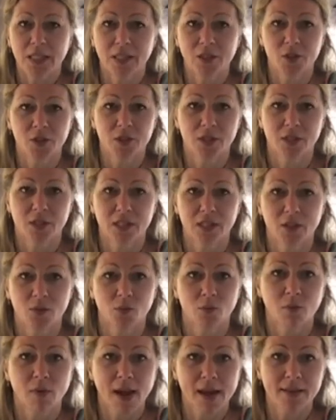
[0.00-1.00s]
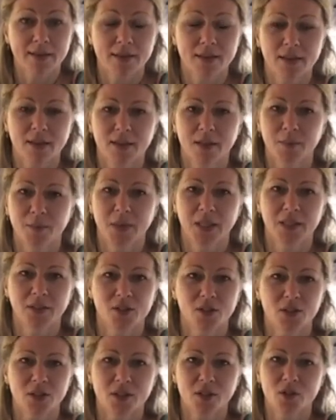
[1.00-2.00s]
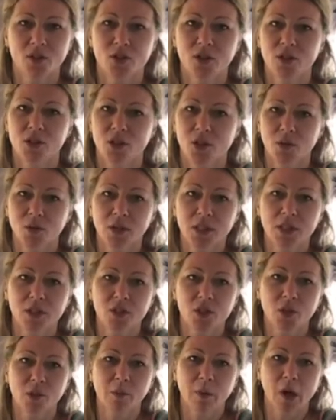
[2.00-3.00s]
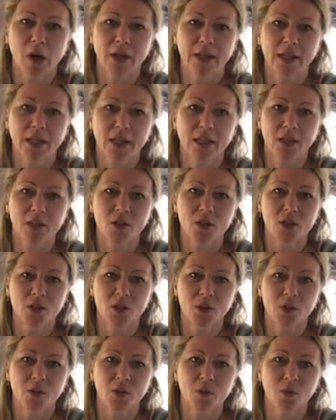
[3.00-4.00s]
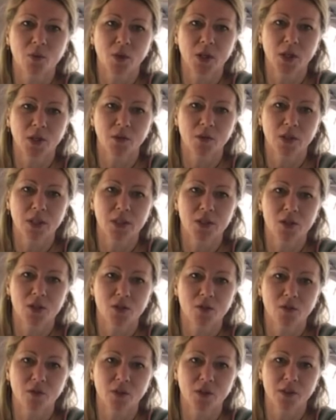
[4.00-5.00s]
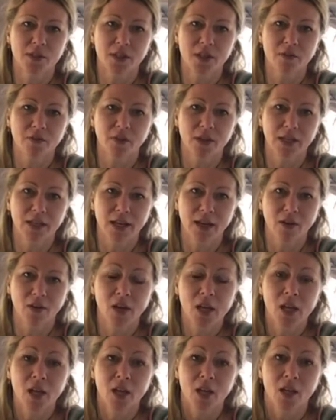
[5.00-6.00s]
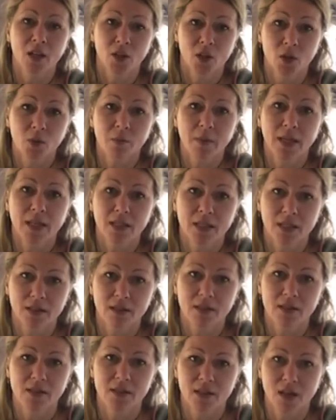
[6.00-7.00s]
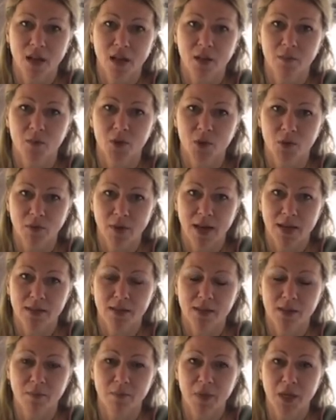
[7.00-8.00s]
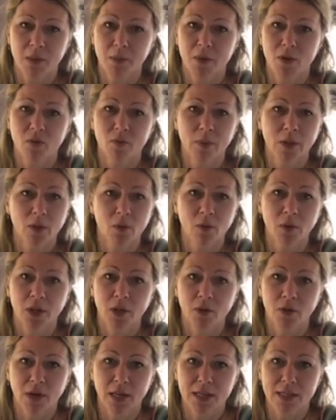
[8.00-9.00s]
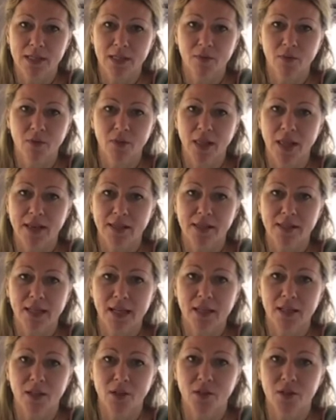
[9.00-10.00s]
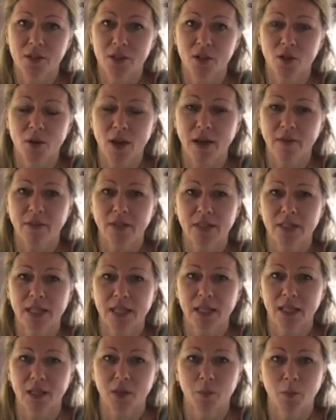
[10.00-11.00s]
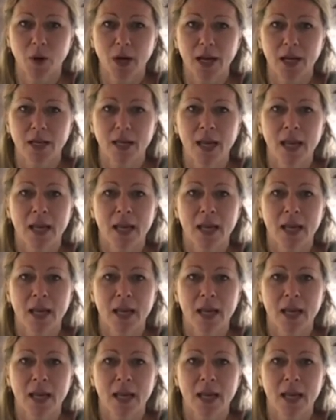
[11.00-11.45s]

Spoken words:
They just need rest. And I'm like, just tune into your body and do what you need to do for yourself right now. You might need this time to rest. Maybe you've been going crazy for the last 10 years and you haven't taken a break.